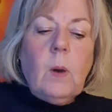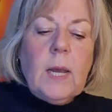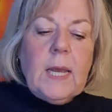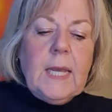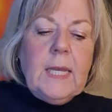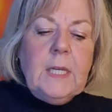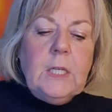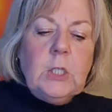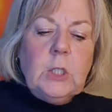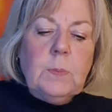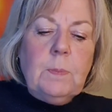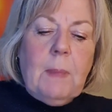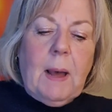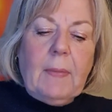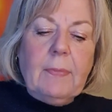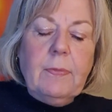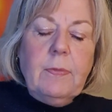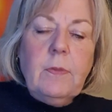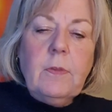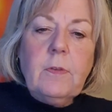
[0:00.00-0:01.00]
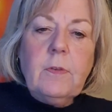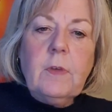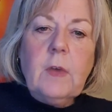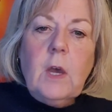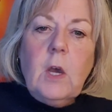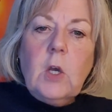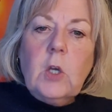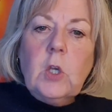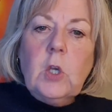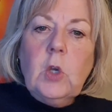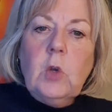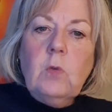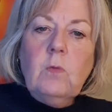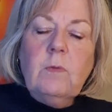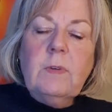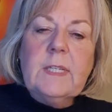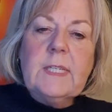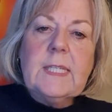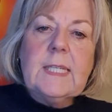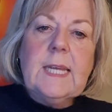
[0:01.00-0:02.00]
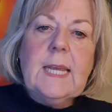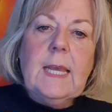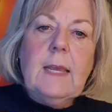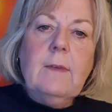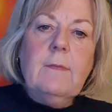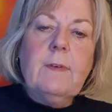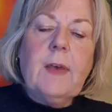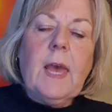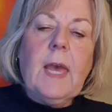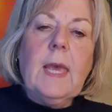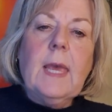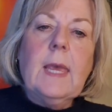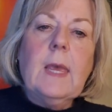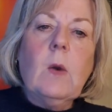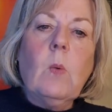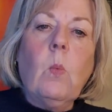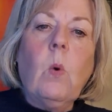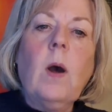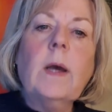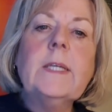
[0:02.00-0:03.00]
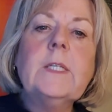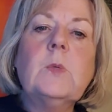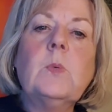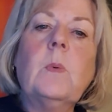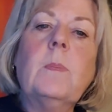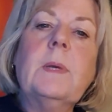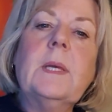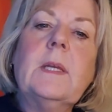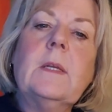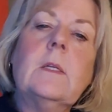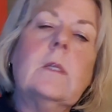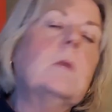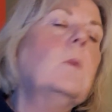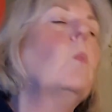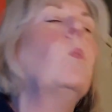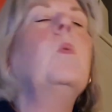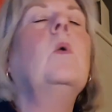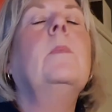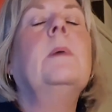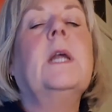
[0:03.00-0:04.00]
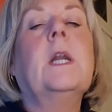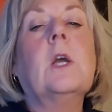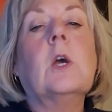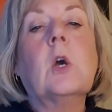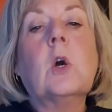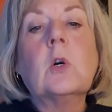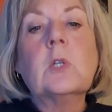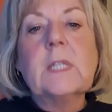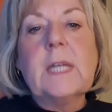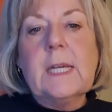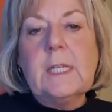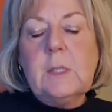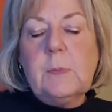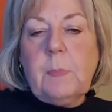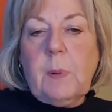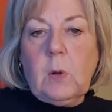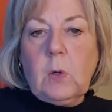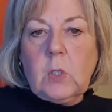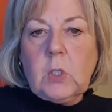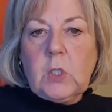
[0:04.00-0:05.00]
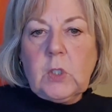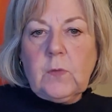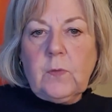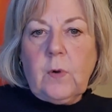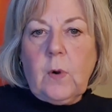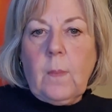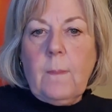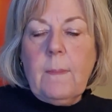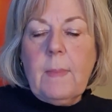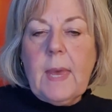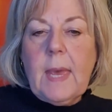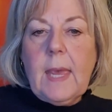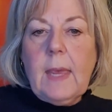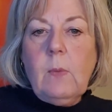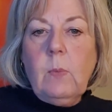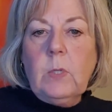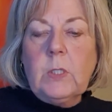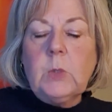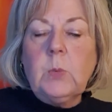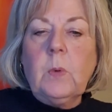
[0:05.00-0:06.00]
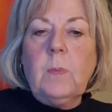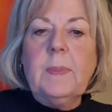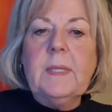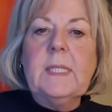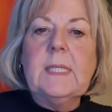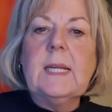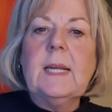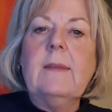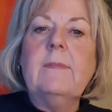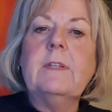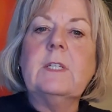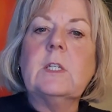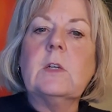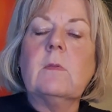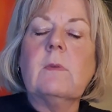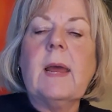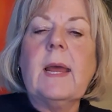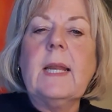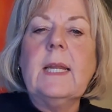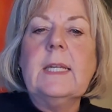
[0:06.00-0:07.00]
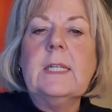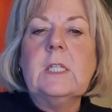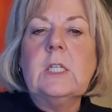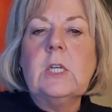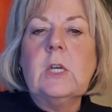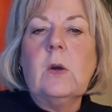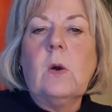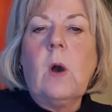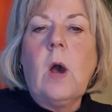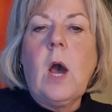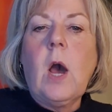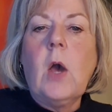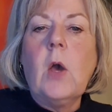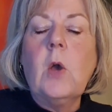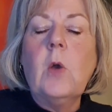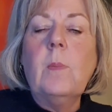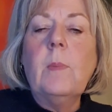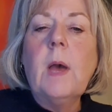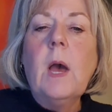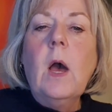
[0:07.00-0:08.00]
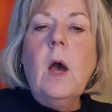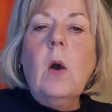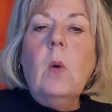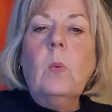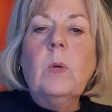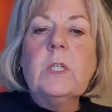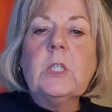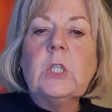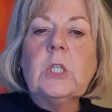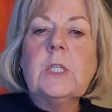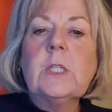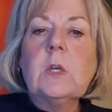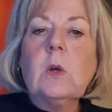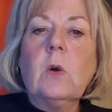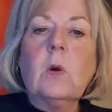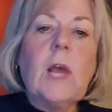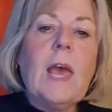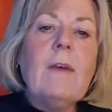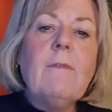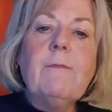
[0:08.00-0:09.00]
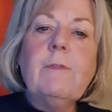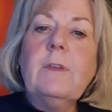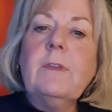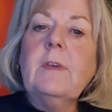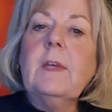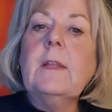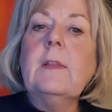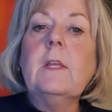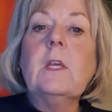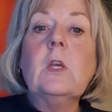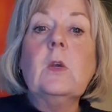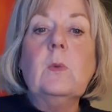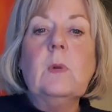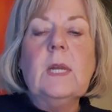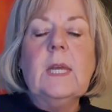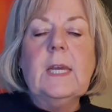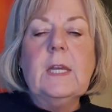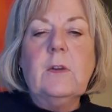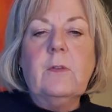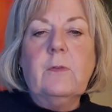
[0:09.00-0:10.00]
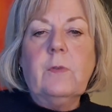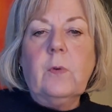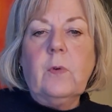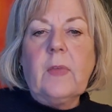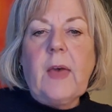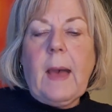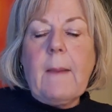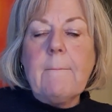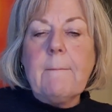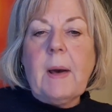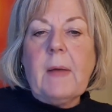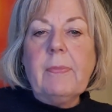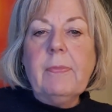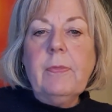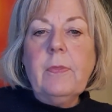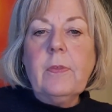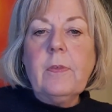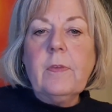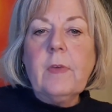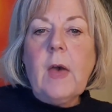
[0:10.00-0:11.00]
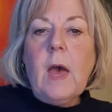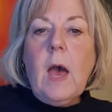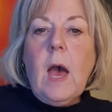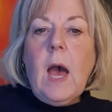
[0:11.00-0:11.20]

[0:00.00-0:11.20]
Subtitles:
Each month you receive a wise woman goddess box from me, which will be delivered directly to your home, which has got everything that you need for that month.